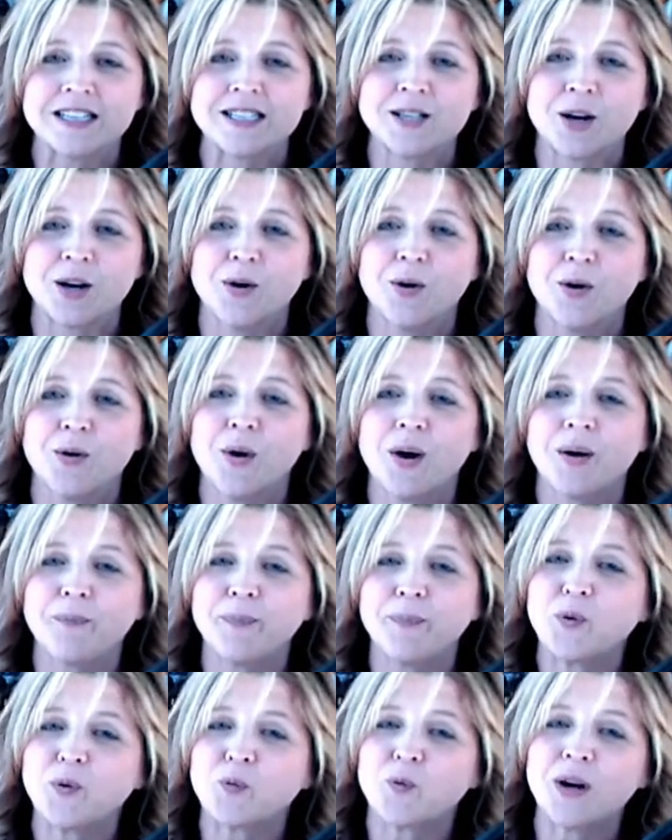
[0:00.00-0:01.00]
So
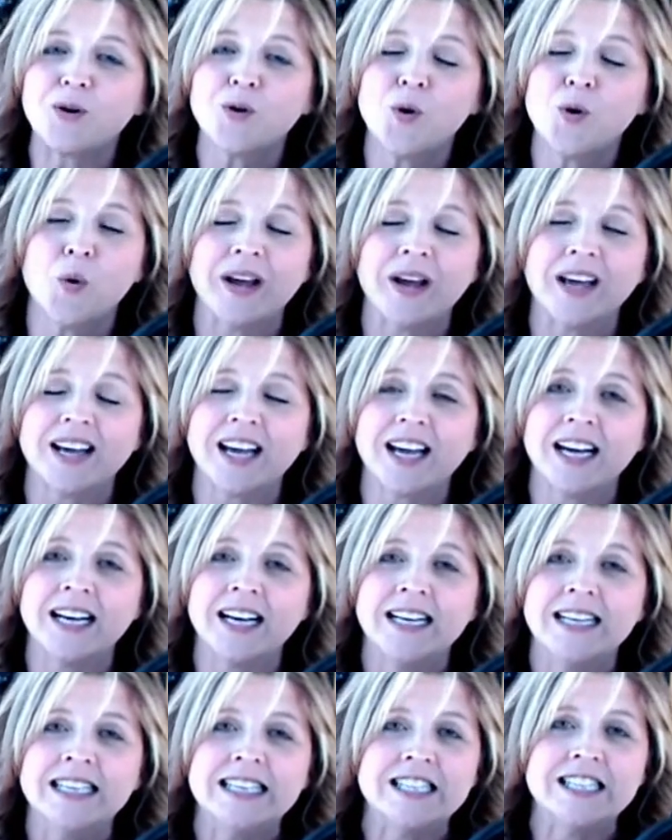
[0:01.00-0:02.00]
real quick,
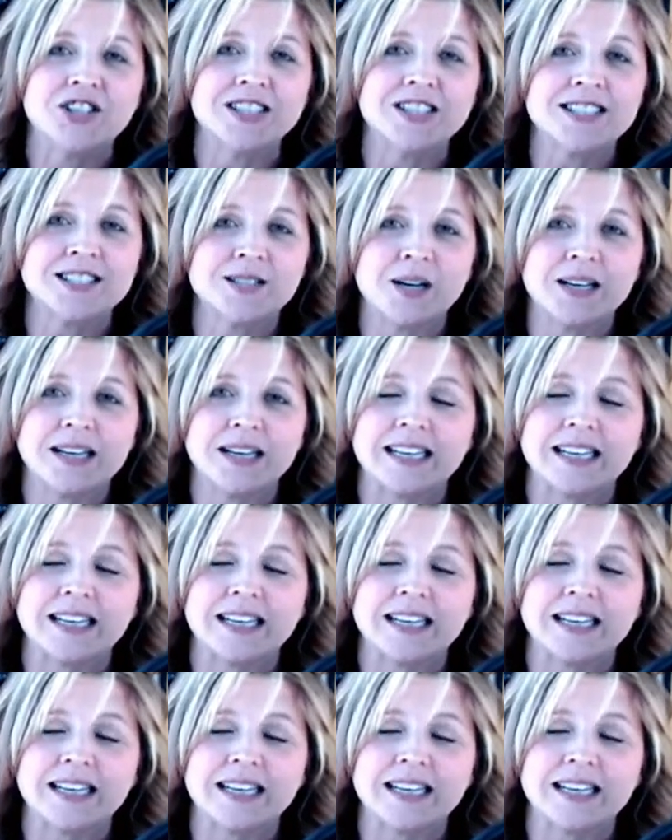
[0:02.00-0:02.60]
just